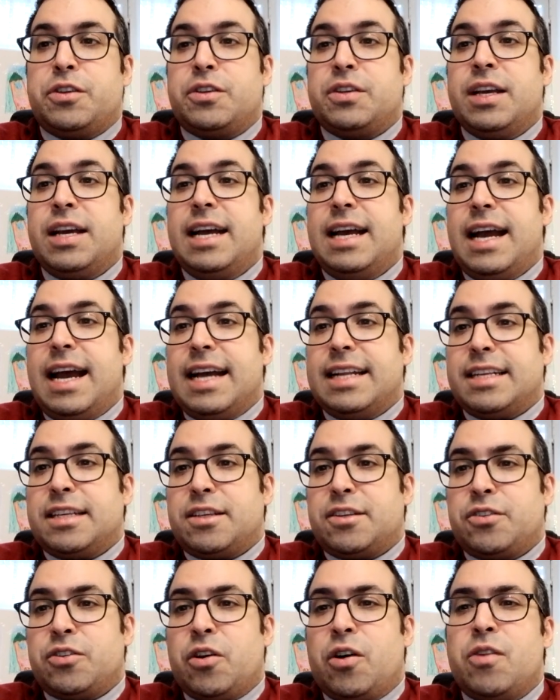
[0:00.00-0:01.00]
and
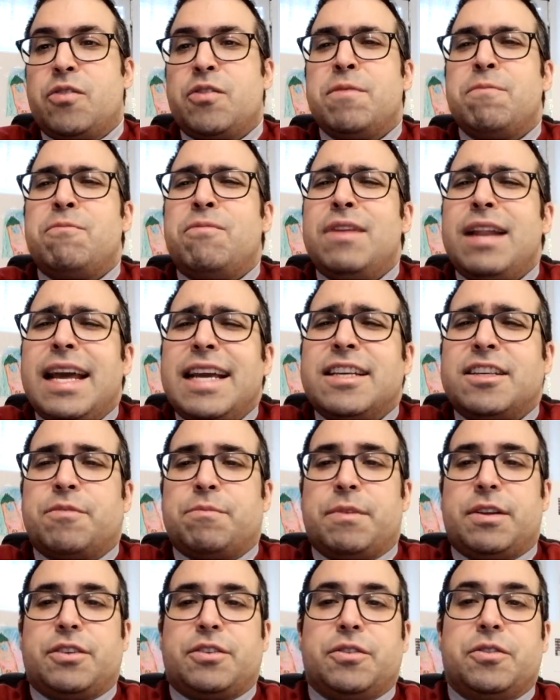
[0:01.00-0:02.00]
install replacement
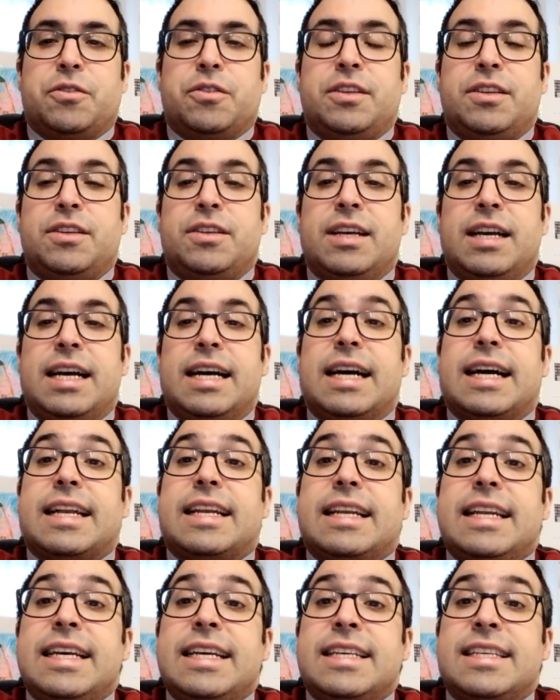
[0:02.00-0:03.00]
goods, at
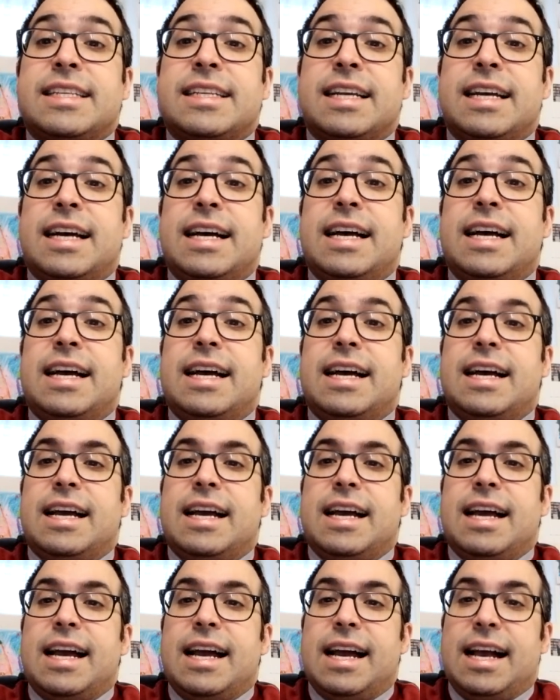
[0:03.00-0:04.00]
least
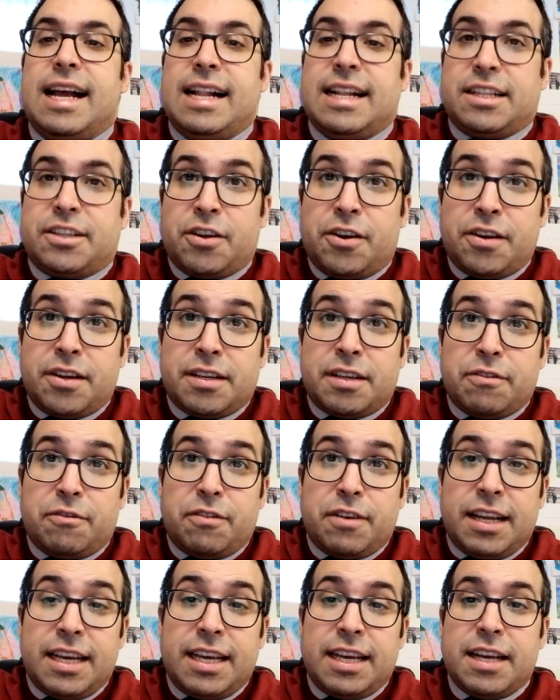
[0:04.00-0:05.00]

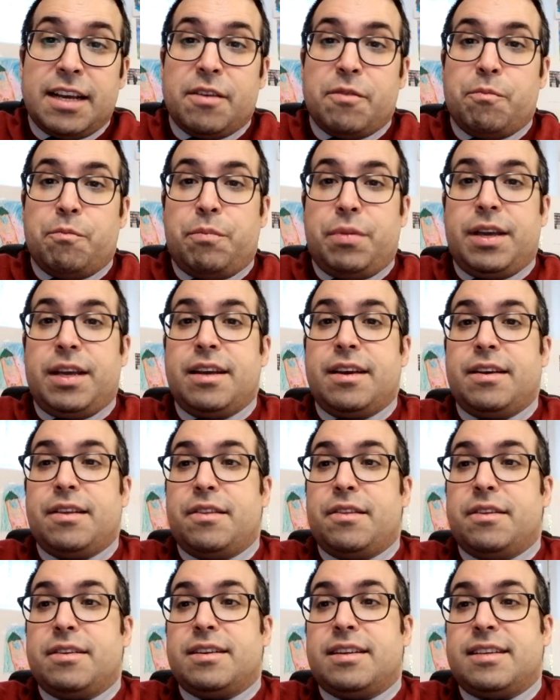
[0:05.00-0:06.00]
alternatively bear the
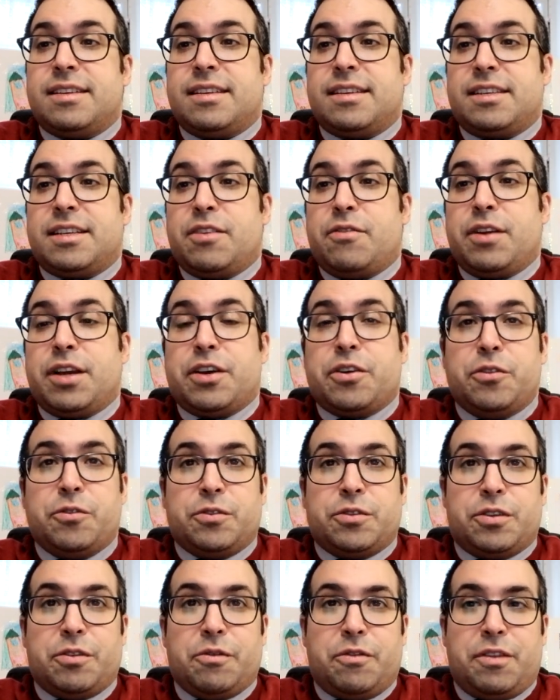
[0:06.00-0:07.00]
necessary cost of them.